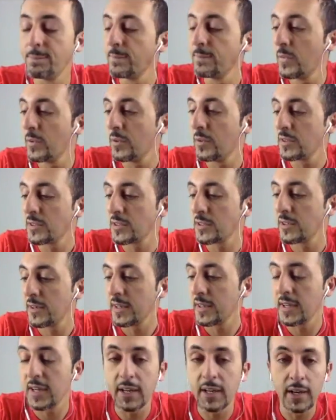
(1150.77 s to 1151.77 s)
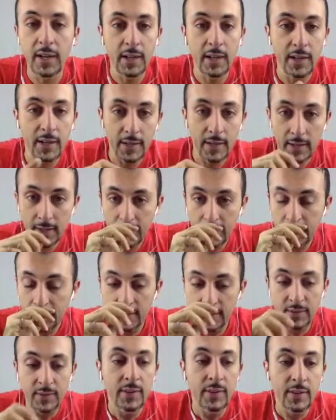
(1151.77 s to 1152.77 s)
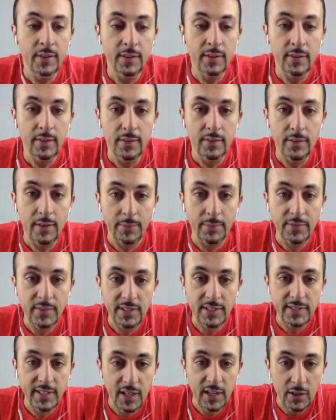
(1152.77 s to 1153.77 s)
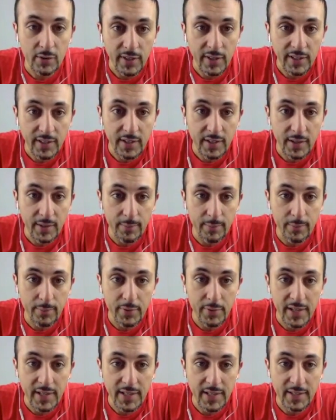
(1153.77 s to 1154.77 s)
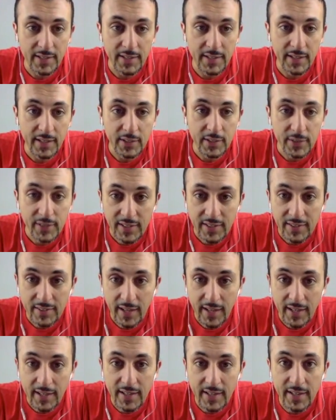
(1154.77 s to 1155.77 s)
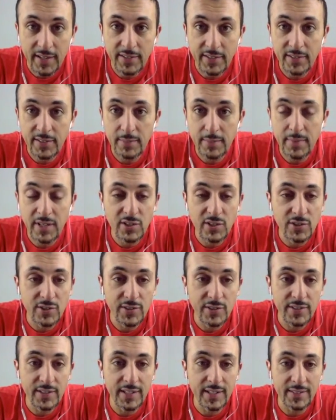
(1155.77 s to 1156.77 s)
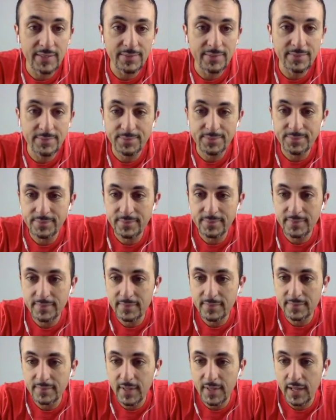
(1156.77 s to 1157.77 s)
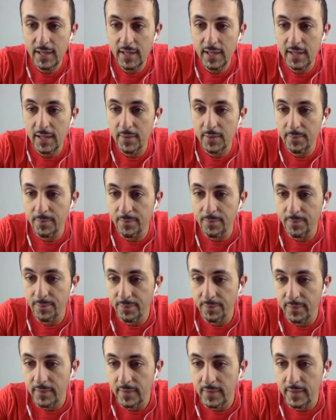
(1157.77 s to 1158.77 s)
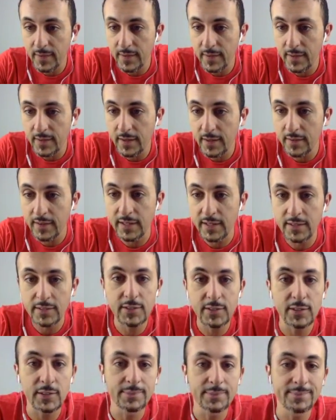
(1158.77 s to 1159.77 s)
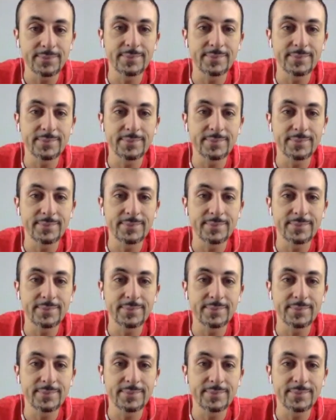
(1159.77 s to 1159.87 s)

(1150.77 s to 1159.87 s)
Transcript: what's going on. So I'm just going to take a quick break, a quick second here, just to make sure that, all right, cool.